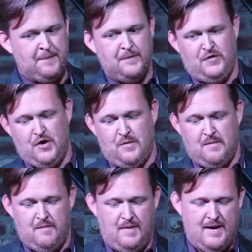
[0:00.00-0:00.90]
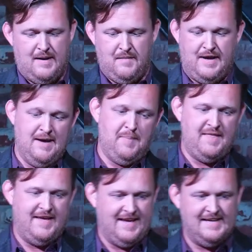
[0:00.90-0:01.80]
So my
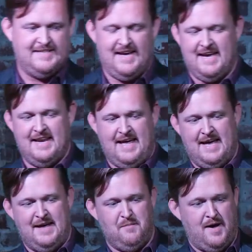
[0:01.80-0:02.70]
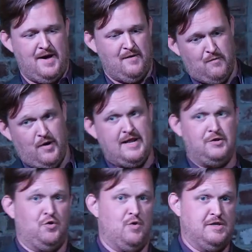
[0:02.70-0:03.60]
empathy kicked in, and my
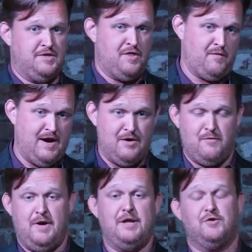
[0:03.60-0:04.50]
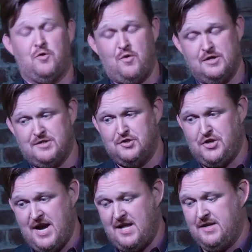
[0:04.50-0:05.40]
running towards the threat or running towards the
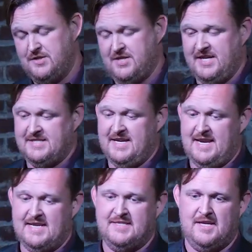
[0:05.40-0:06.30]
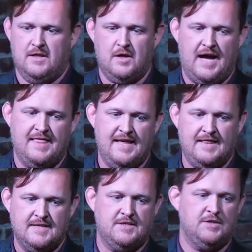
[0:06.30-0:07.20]
challenge kicked in, and I said, look, I
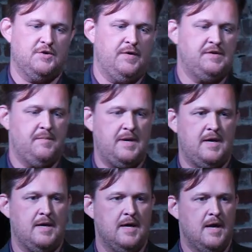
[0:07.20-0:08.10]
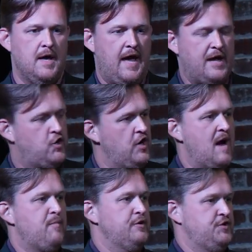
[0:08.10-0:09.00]
think this is going to be a good
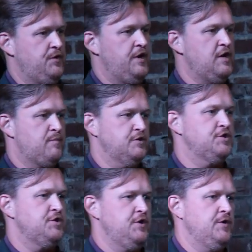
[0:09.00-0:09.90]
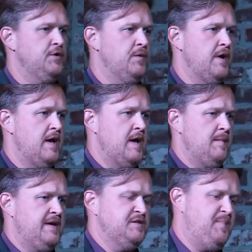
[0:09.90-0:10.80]
opportunity to pursue,
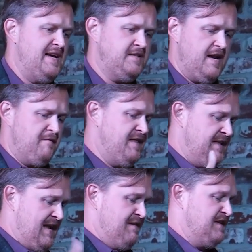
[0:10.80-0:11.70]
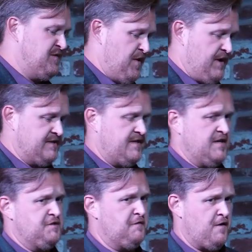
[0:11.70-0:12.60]
because based on everything that I've experienced
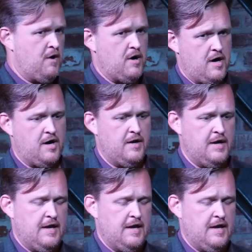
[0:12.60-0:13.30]
thus far,